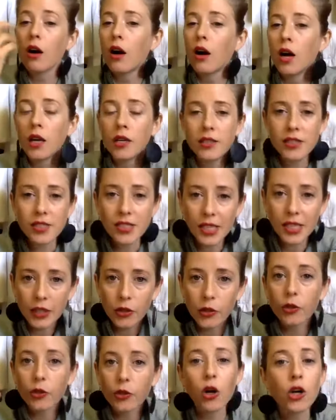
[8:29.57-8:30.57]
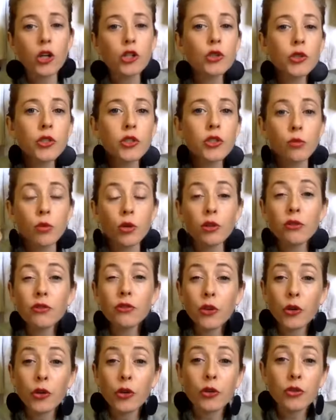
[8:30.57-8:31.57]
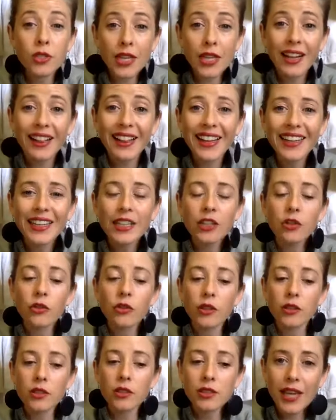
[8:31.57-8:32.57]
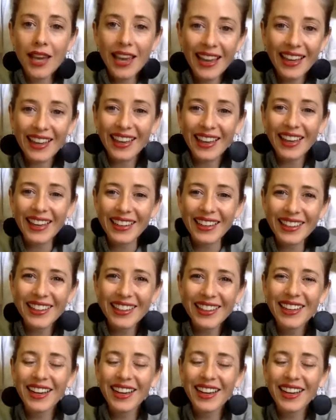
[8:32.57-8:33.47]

on set or you are doing some more photo styling and you need to take in